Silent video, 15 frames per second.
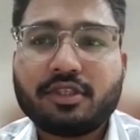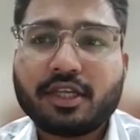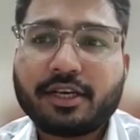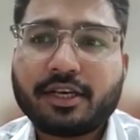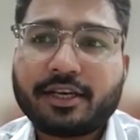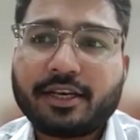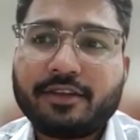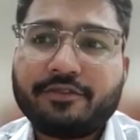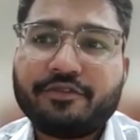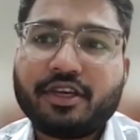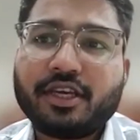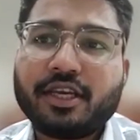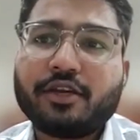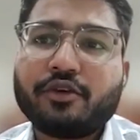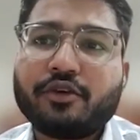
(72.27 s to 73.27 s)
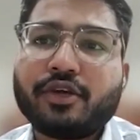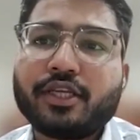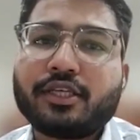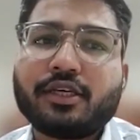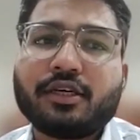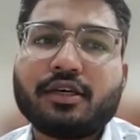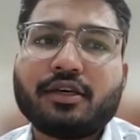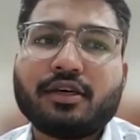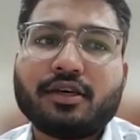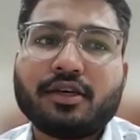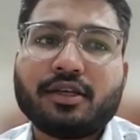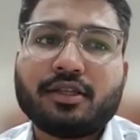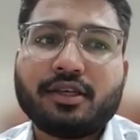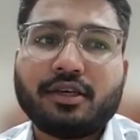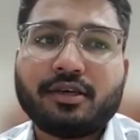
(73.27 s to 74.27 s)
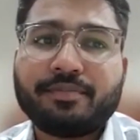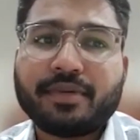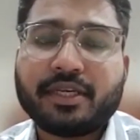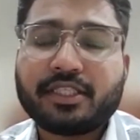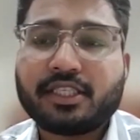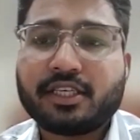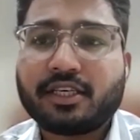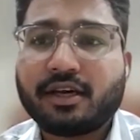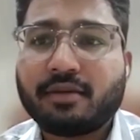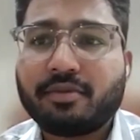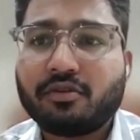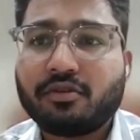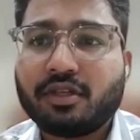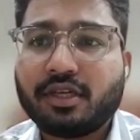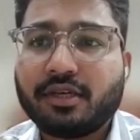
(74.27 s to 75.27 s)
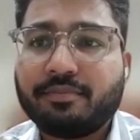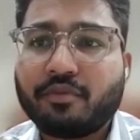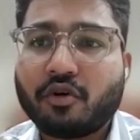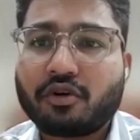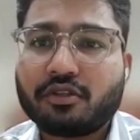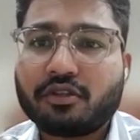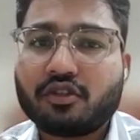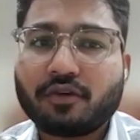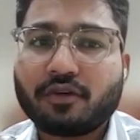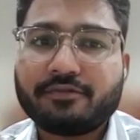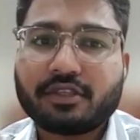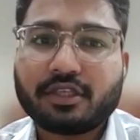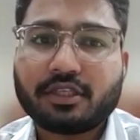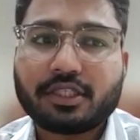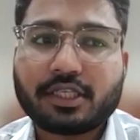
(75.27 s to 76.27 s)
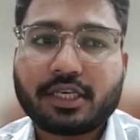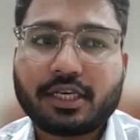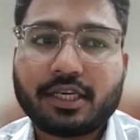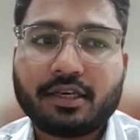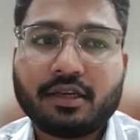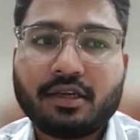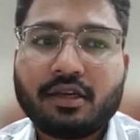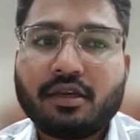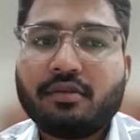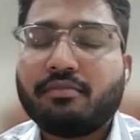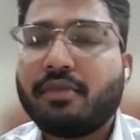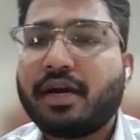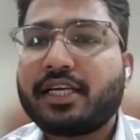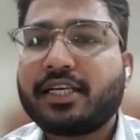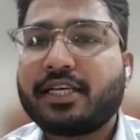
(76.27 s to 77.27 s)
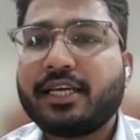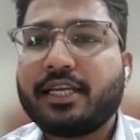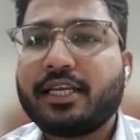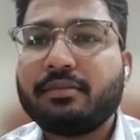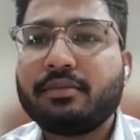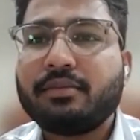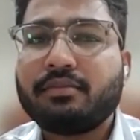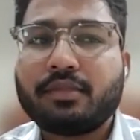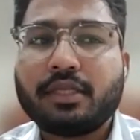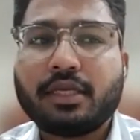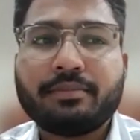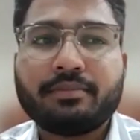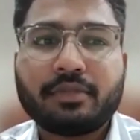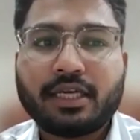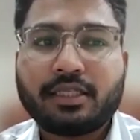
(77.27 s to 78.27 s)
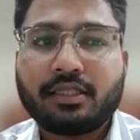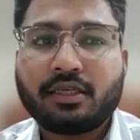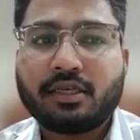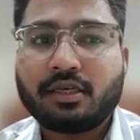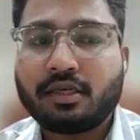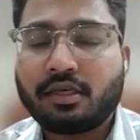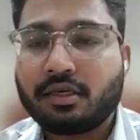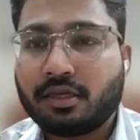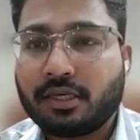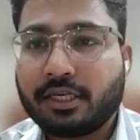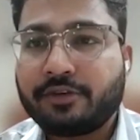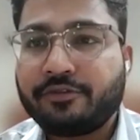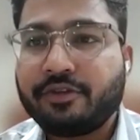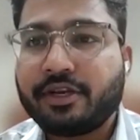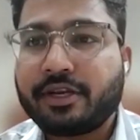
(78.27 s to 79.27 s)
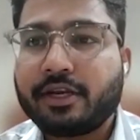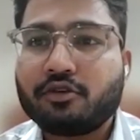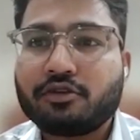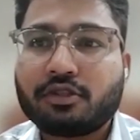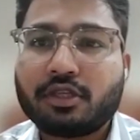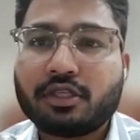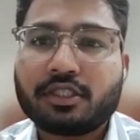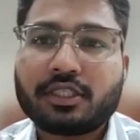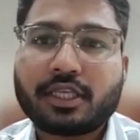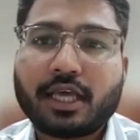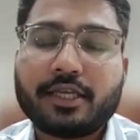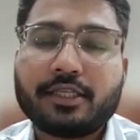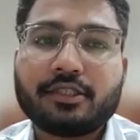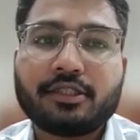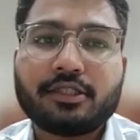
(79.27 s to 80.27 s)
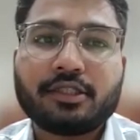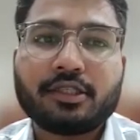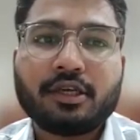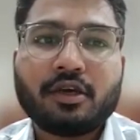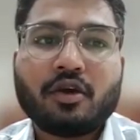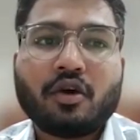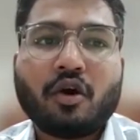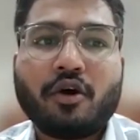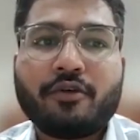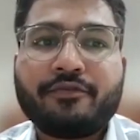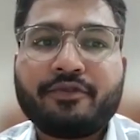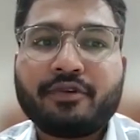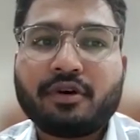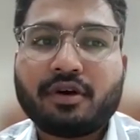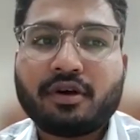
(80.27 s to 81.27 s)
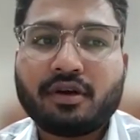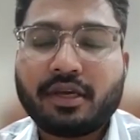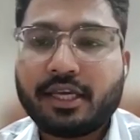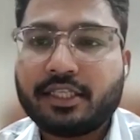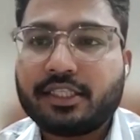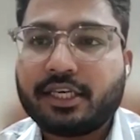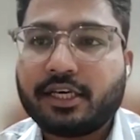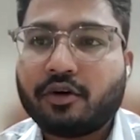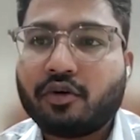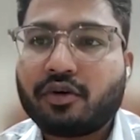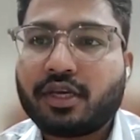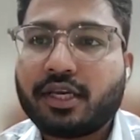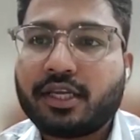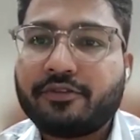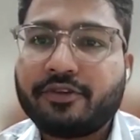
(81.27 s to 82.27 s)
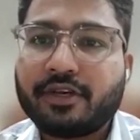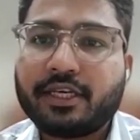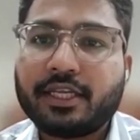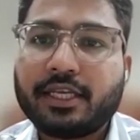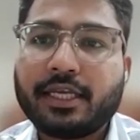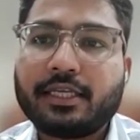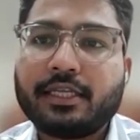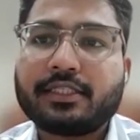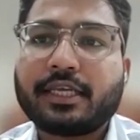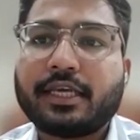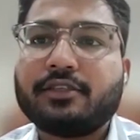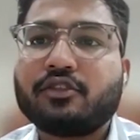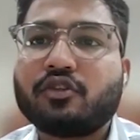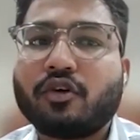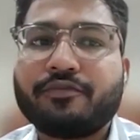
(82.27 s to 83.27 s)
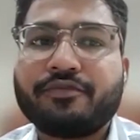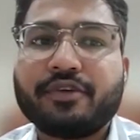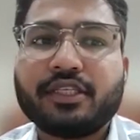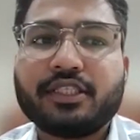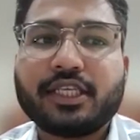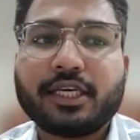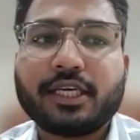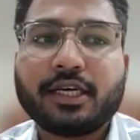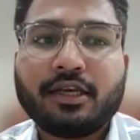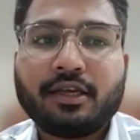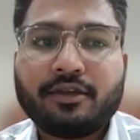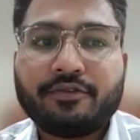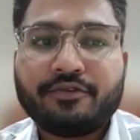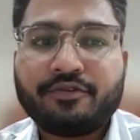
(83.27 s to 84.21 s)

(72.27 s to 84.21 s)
Generally, we educate the patient about the importance of sunscreen by telling them that it will reduce the signs of aging. Okay, it will delay the signs of aging,